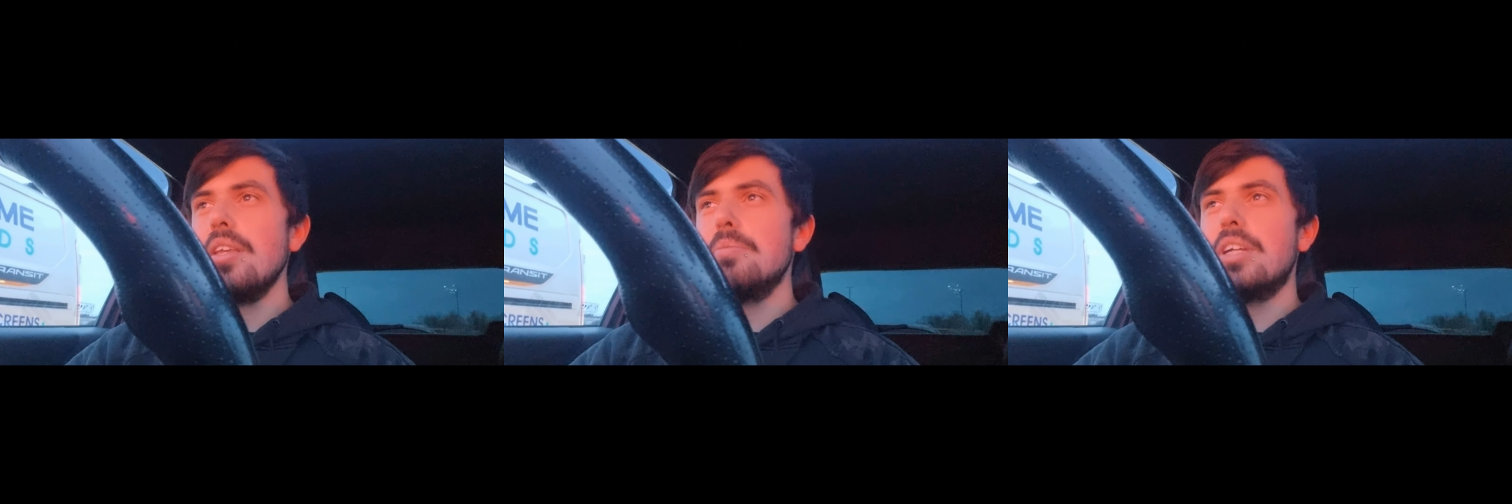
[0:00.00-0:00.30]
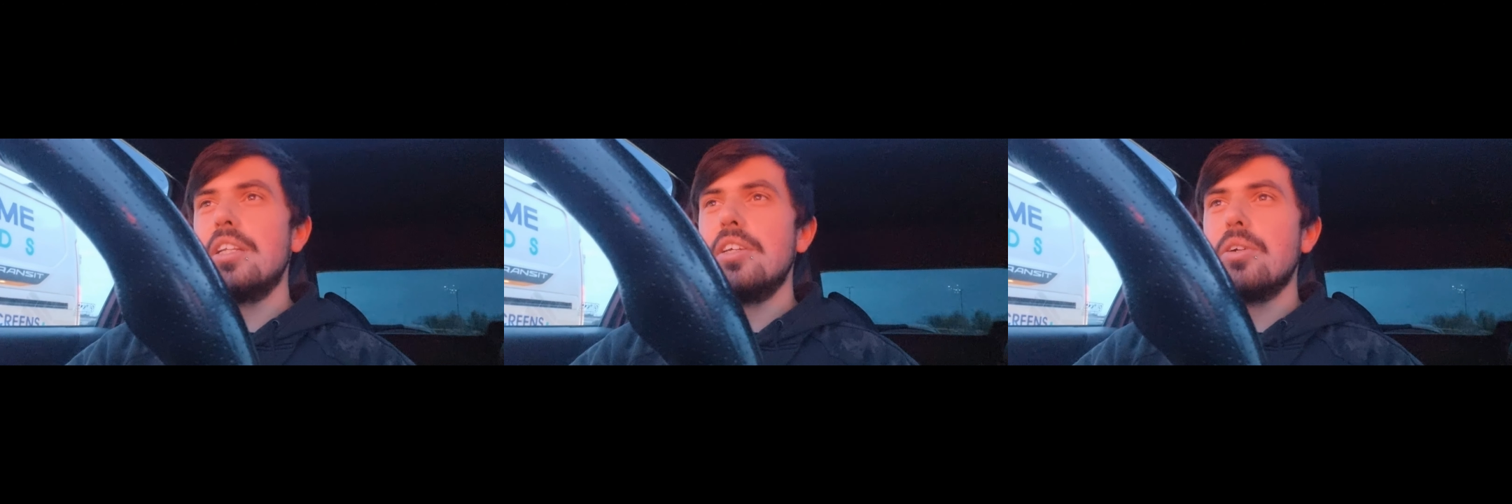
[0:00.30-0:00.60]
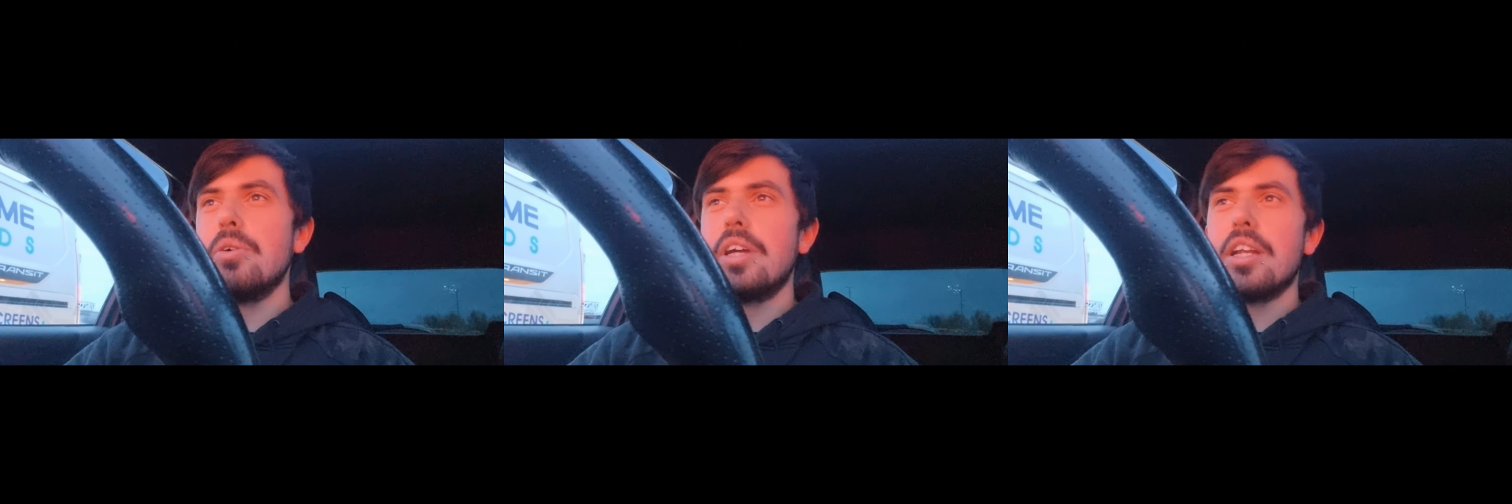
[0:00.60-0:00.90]
But then you
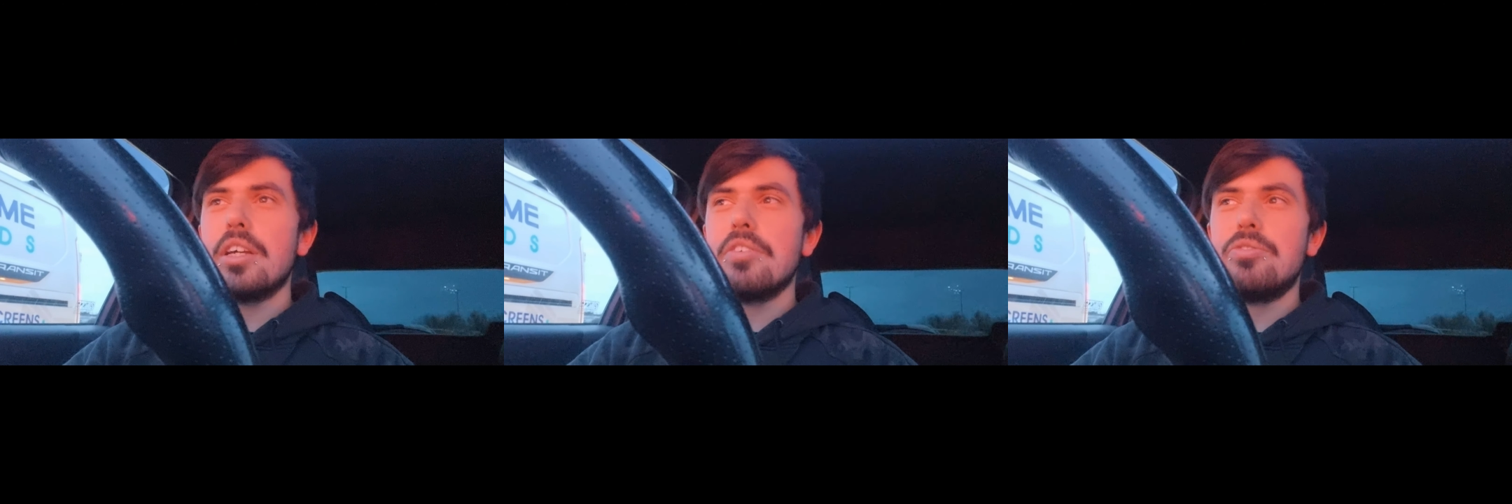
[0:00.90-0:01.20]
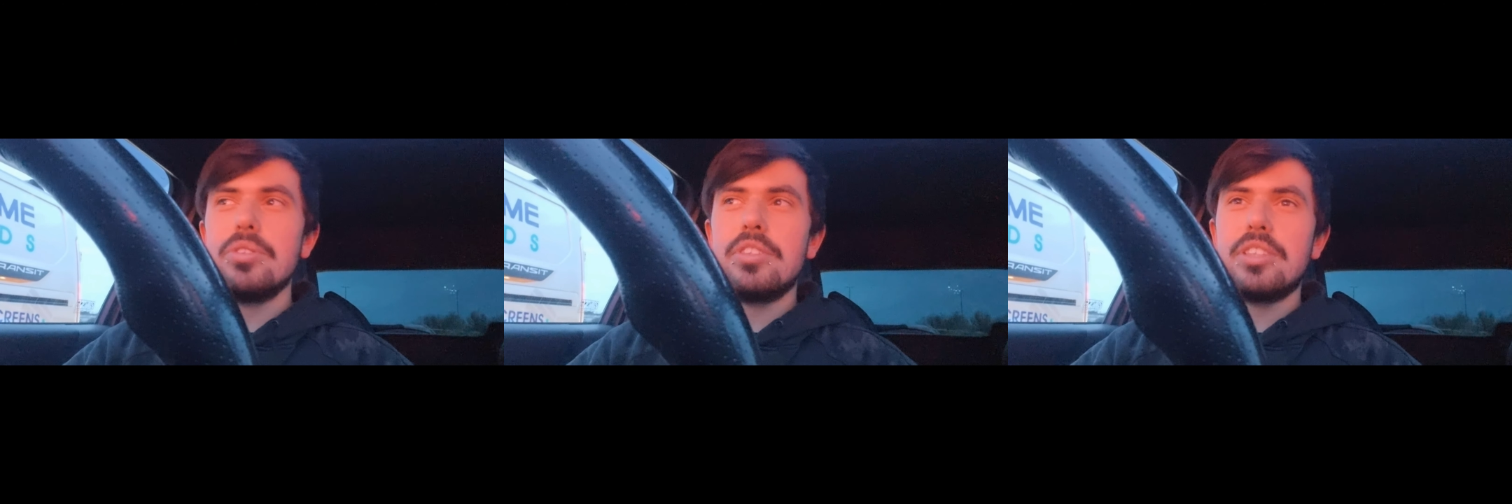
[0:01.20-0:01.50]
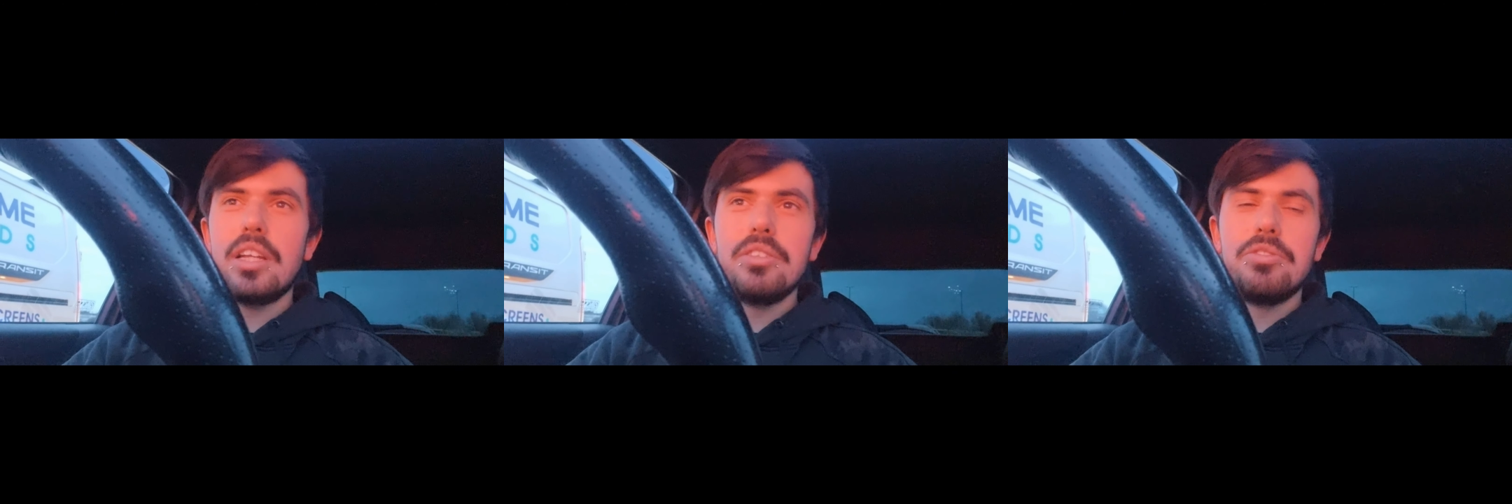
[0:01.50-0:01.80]
go and get like a
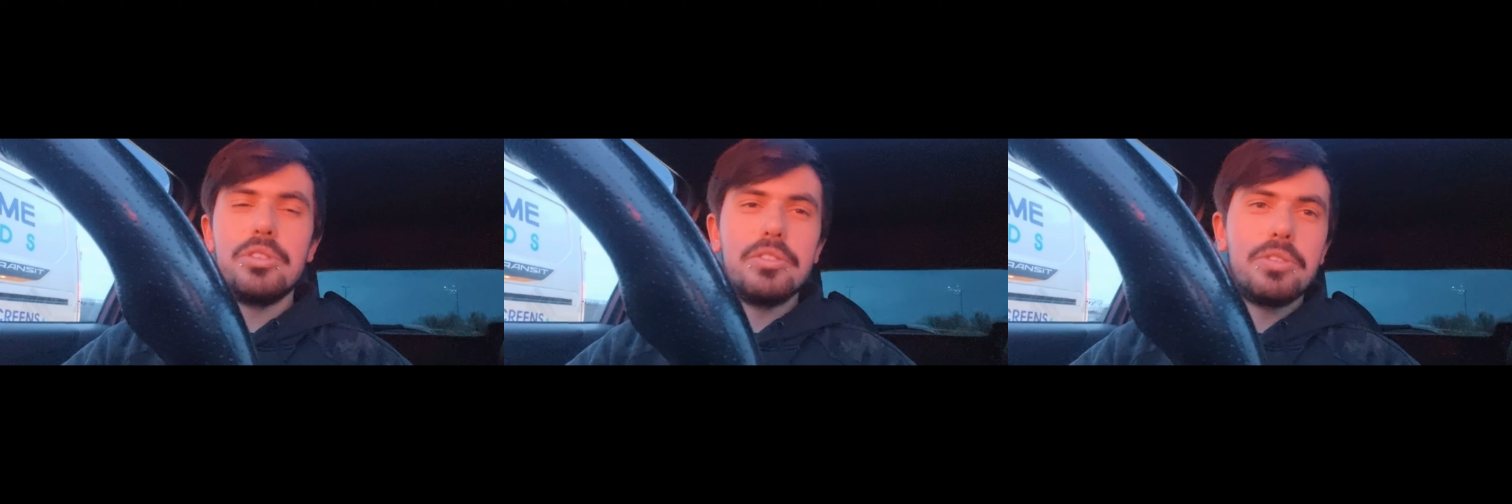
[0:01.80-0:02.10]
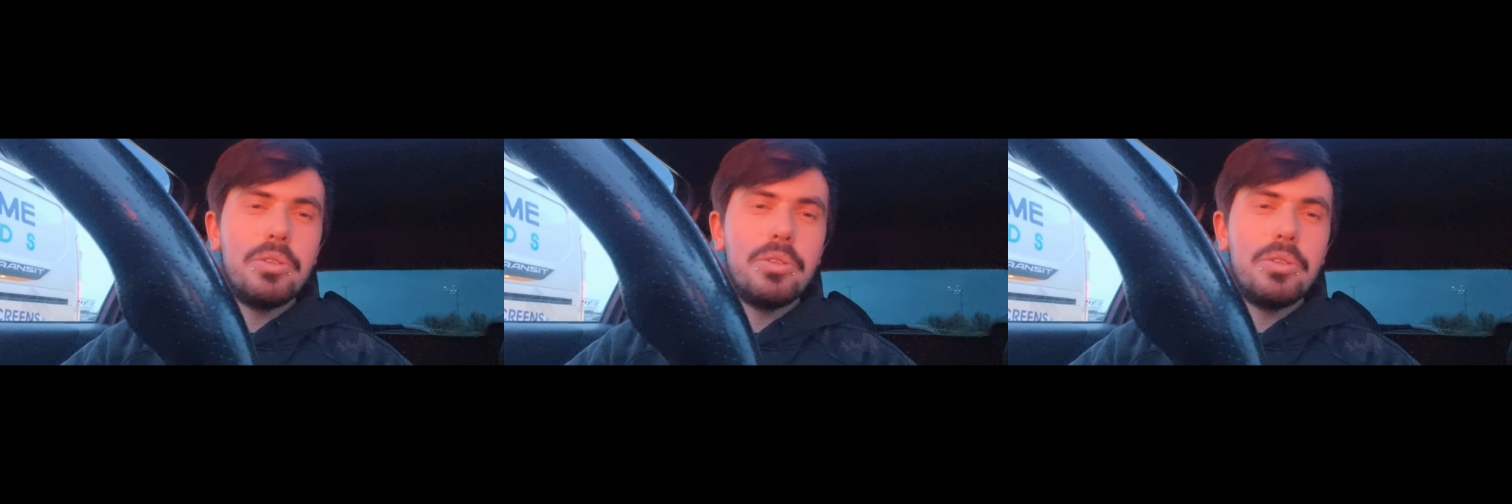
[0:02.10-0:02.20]
standard Ford